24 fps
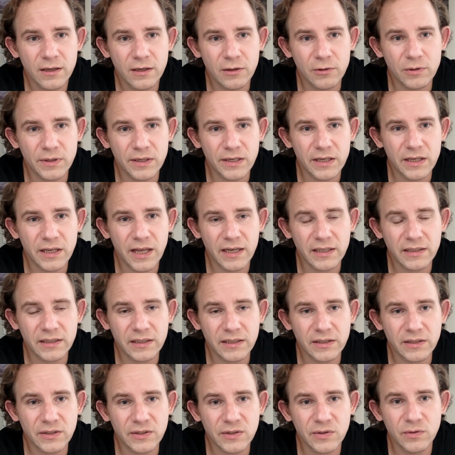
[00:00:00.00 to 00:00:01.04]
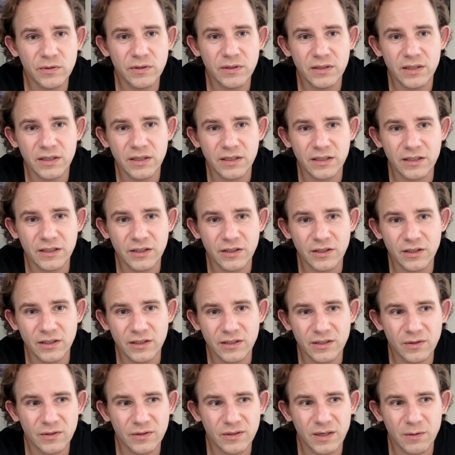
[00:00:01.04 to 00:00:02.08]
he really likes a tsundere
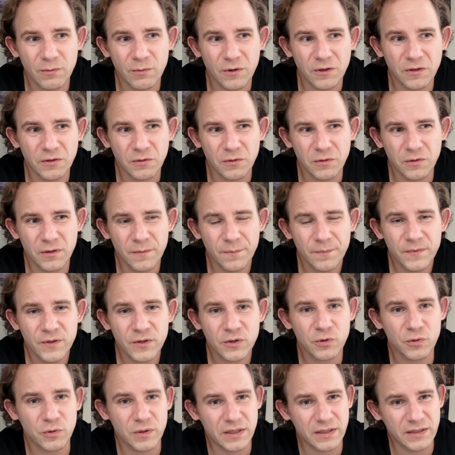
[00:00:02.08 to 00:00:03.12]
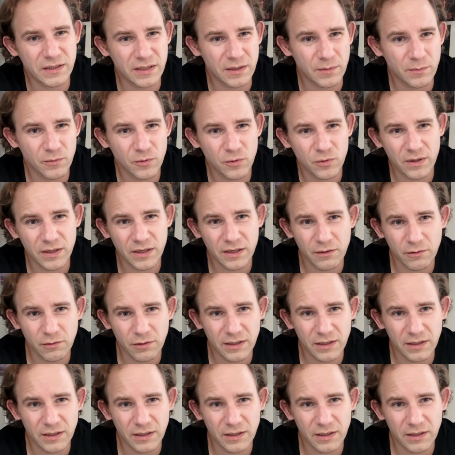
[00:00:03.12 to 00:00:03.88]
girl, so someone who treats him really,